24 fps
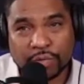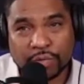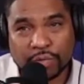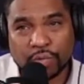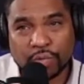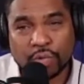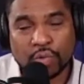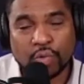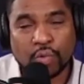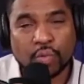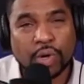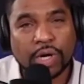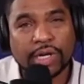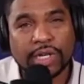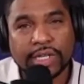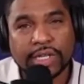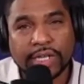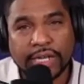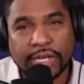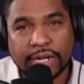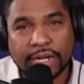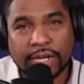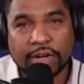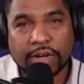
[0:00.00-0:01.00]
who want to
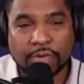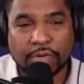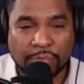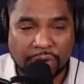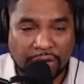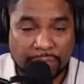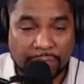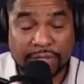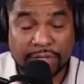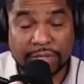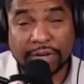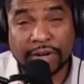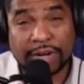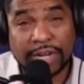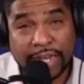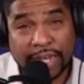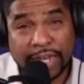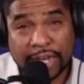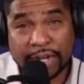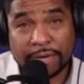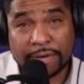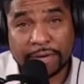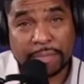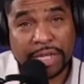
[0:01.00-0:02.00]
get in, or maybe they're
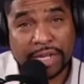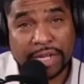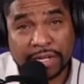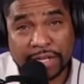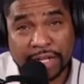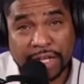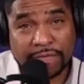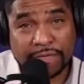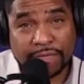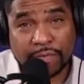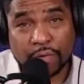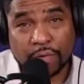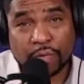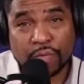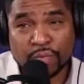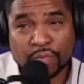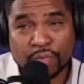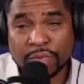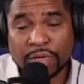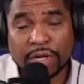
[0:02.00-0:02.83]
in mid-level,